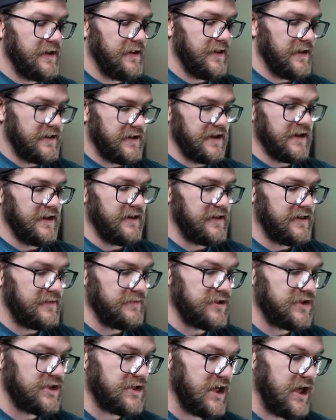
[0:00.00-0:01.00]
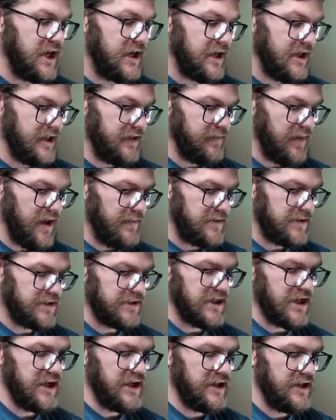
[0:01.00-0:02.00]
Let's get us some shinies. Baby
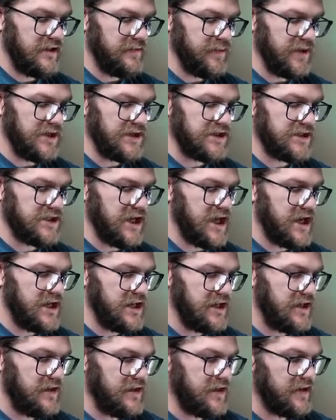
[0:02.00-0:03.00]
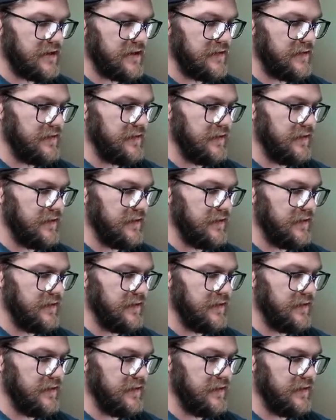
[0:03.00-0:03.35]
shinies, big shinies,